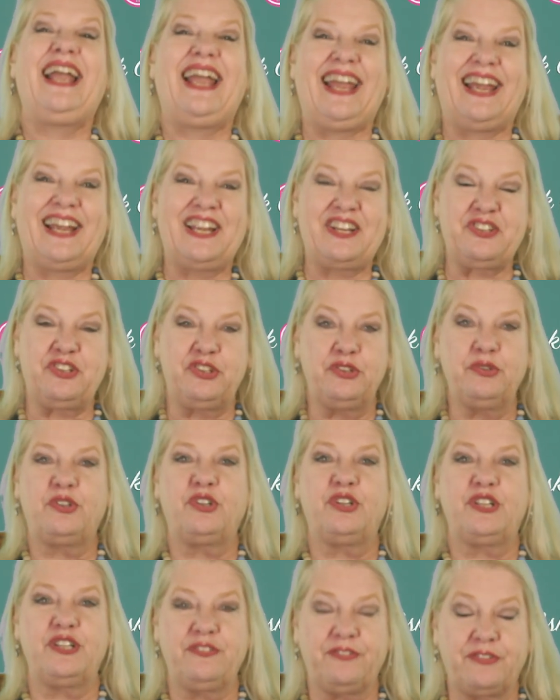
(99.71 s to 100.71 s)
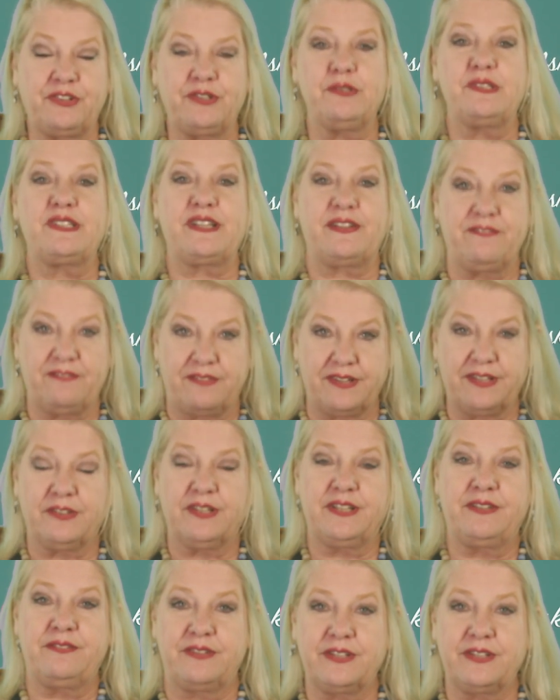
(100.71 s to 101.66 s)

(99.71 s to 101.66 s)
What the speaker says: And you could infuse a very,